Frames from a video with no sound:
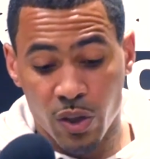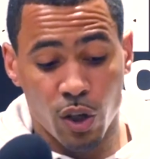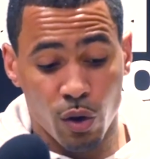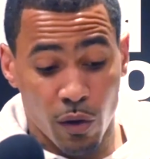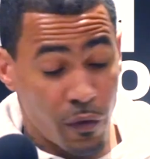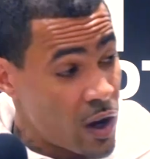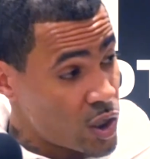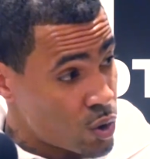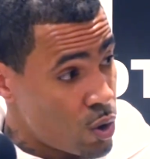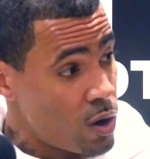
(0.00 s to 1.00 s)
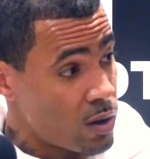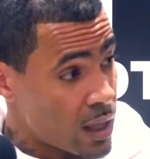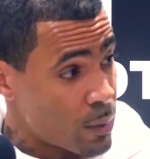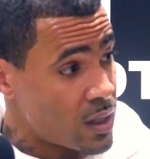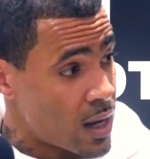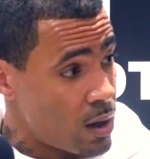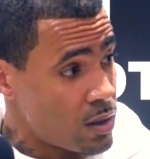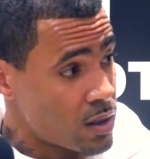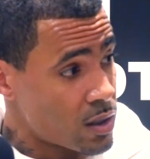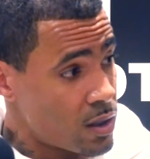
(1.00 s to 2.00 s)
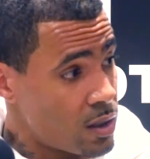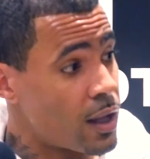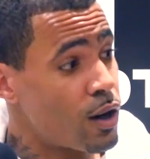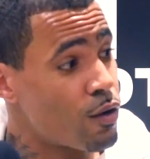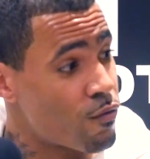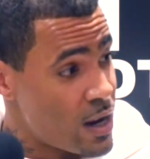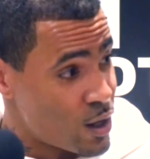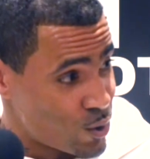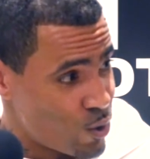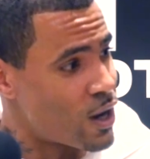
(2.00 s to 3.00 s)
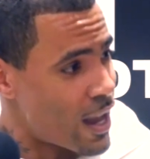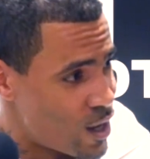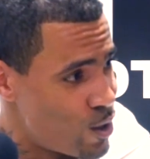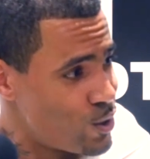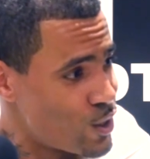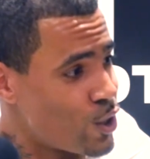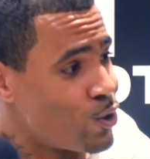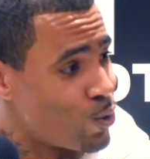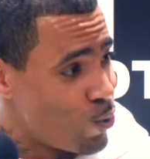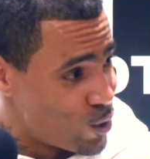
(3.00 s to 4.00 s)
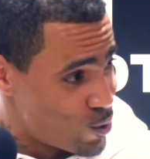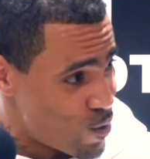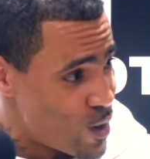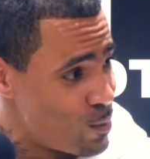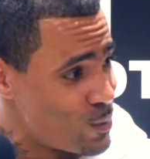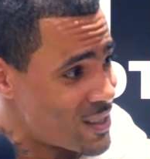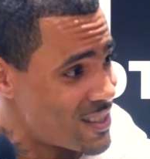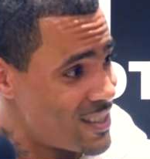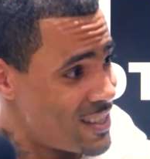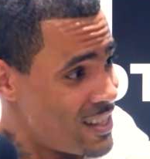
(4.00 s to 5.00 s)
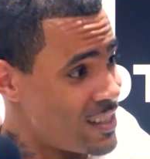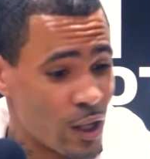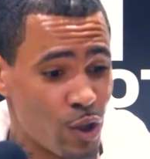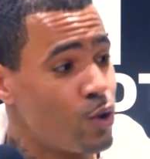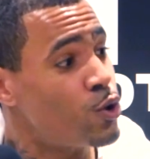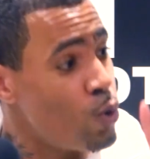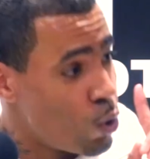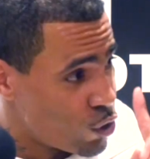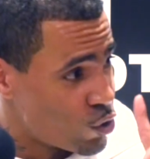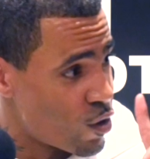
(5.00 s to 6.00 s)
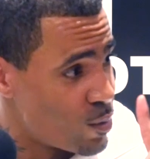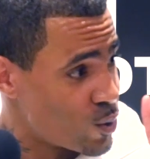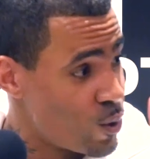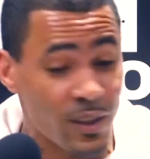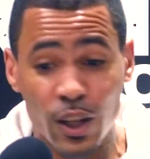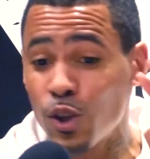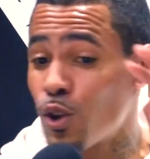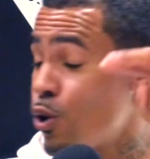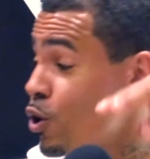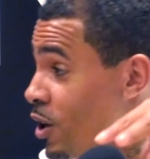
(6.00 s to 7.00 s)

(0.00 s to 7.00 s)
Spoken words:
do the first tour that was announced. Then an arena tour. You know how it goes. You do the auditoriums. Then you do 2 auditorium tours. Then you do.